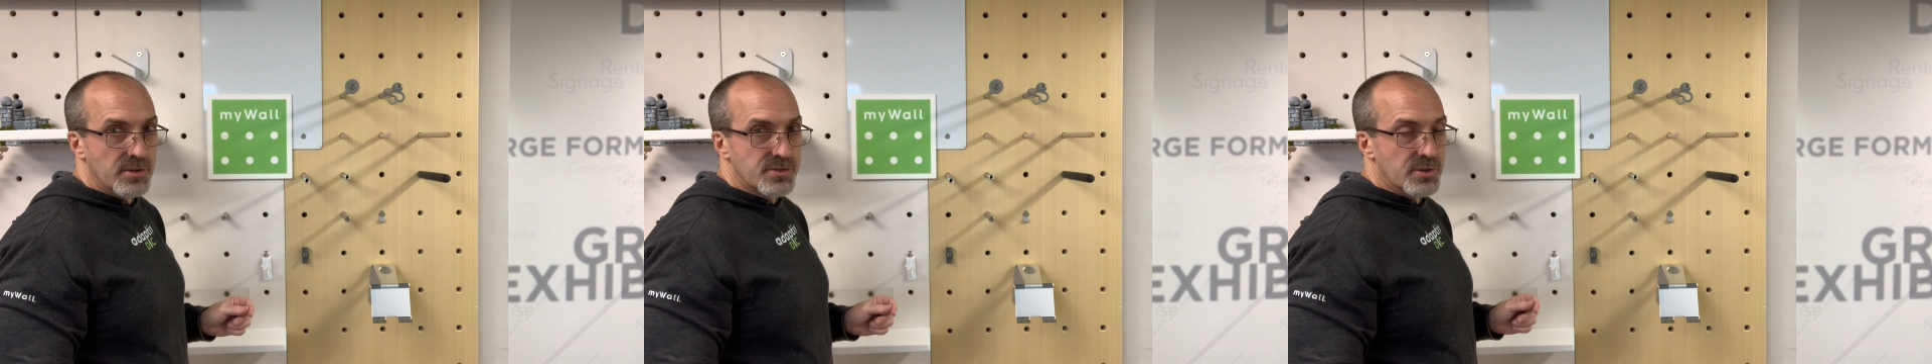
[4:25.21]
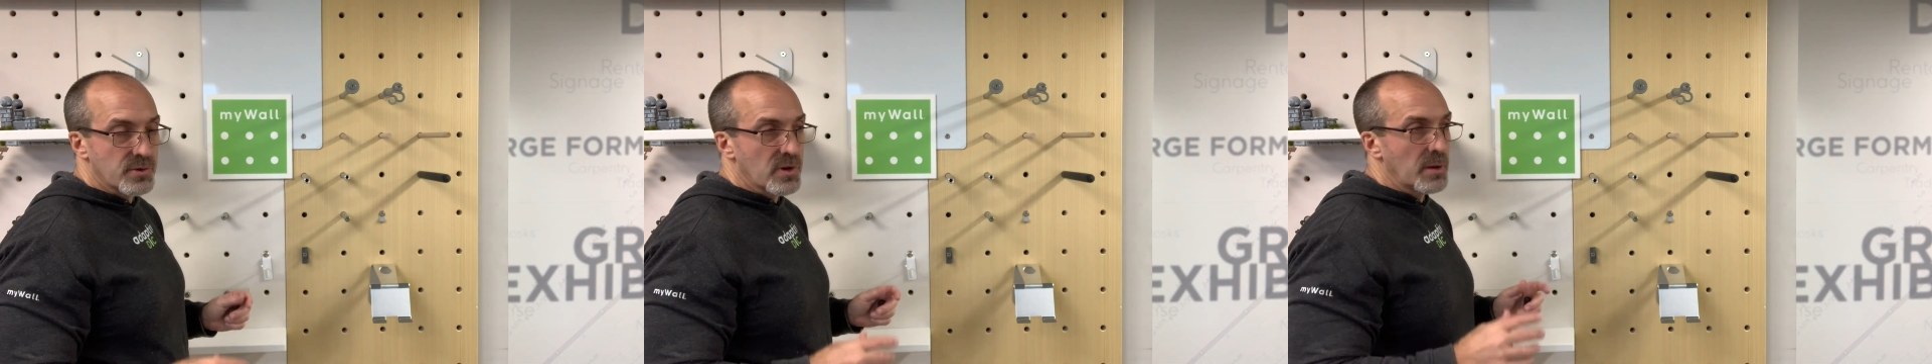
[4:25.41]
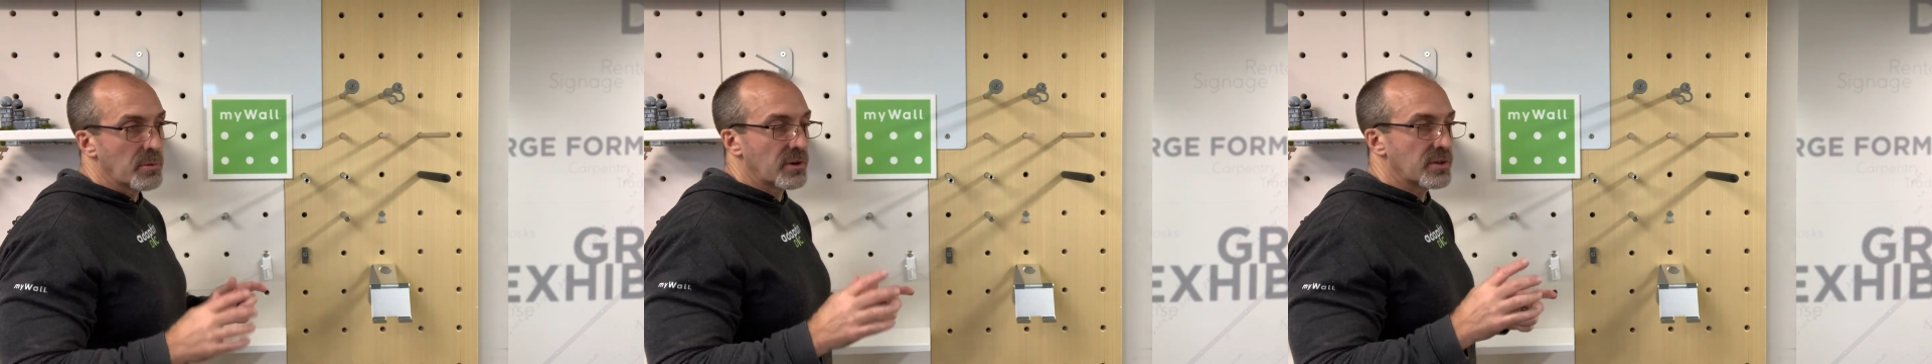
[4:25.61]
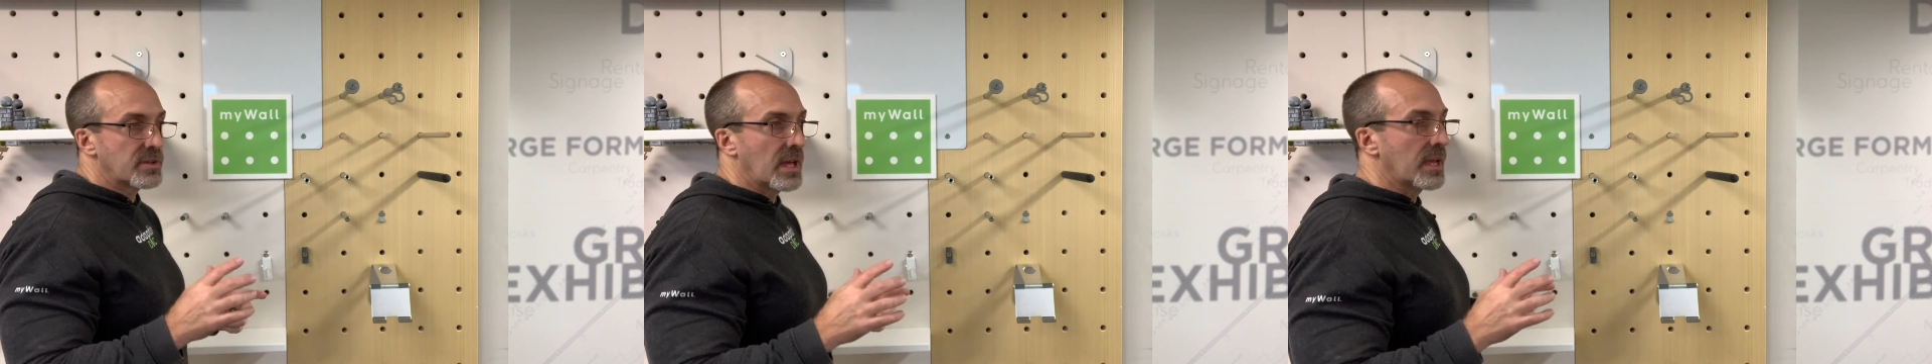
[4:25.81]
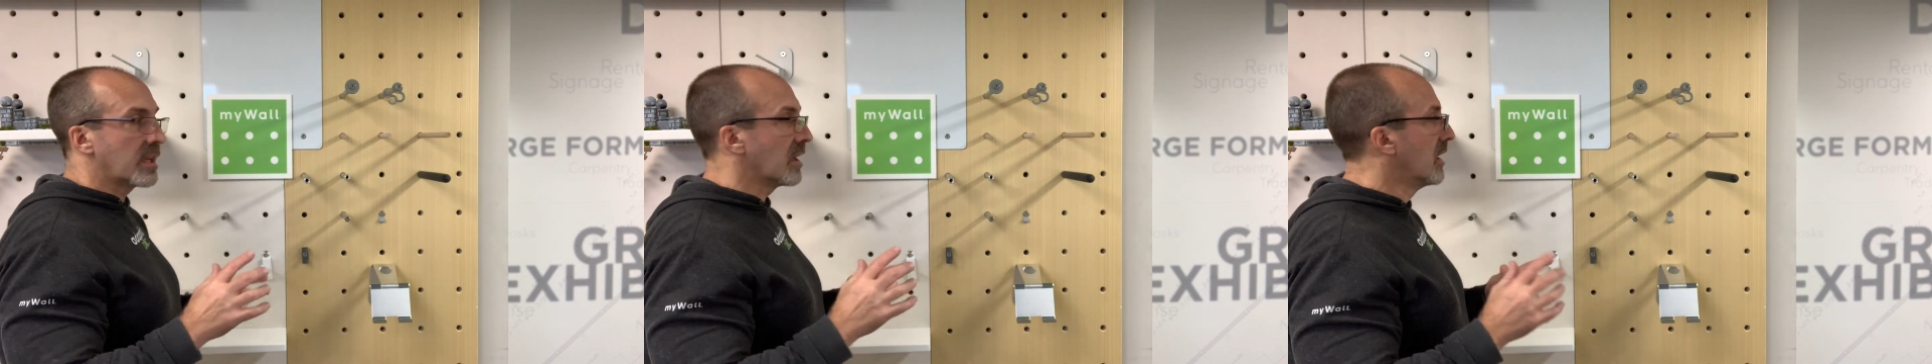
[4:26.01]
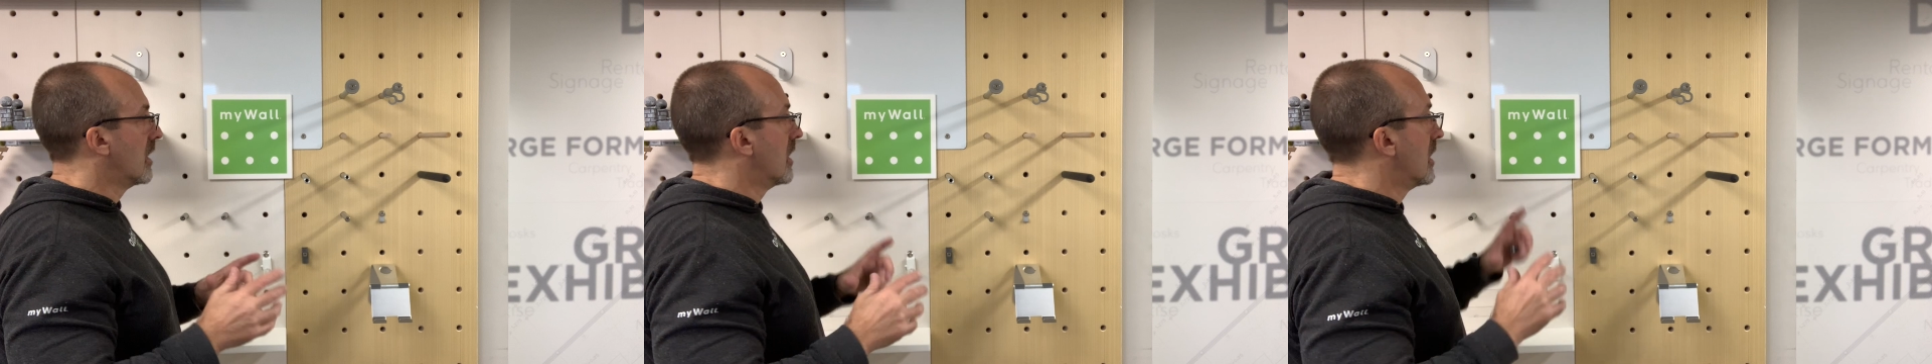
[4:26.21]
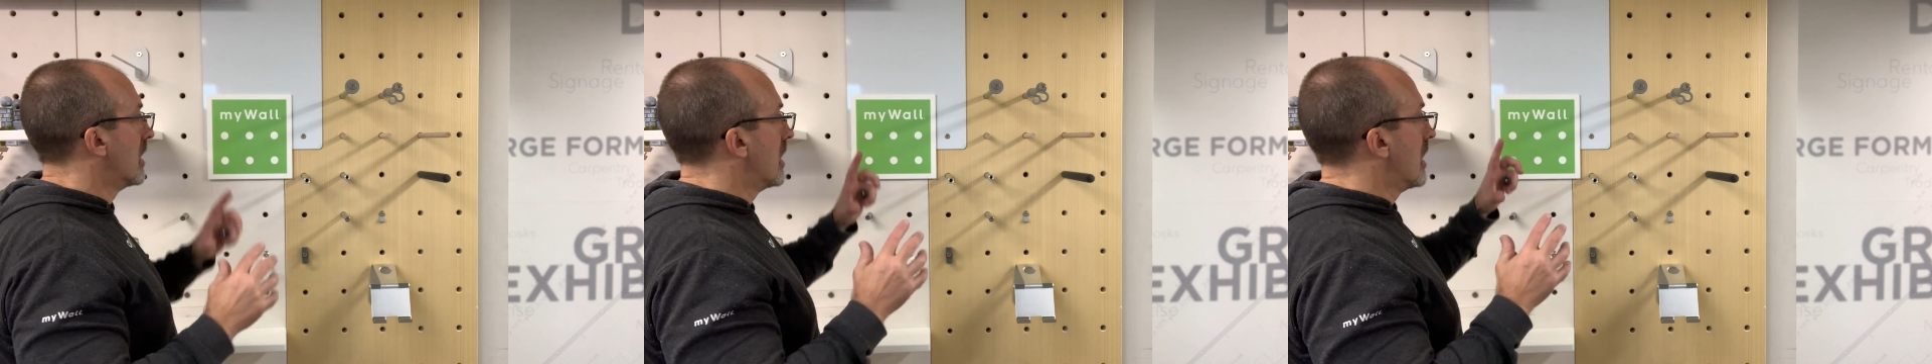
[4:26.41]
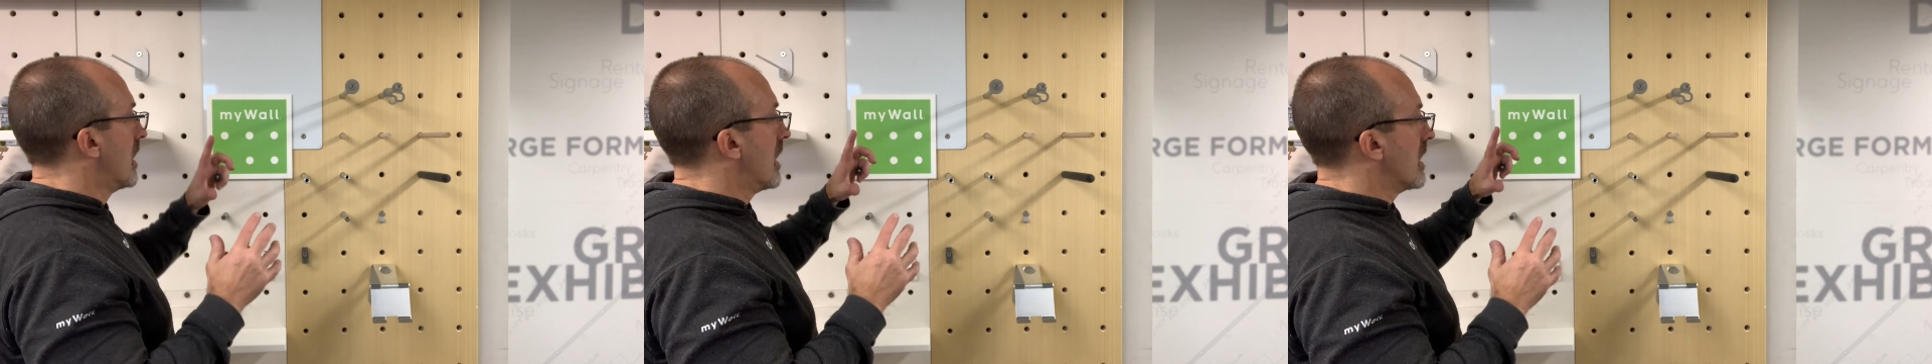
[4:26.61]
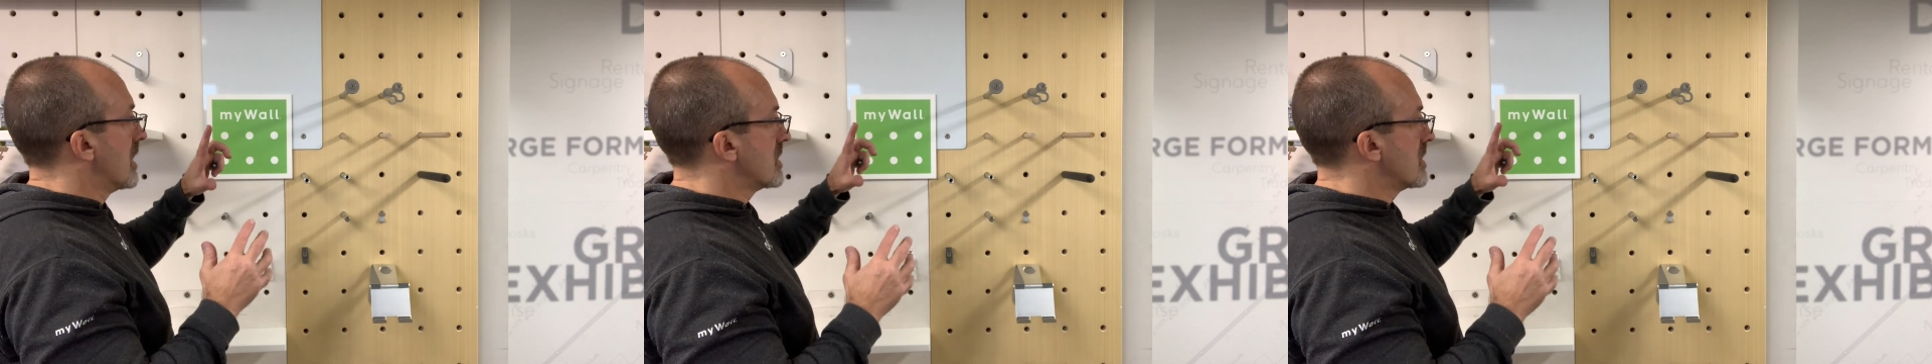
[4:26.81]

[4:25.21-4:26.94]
So you're able to take a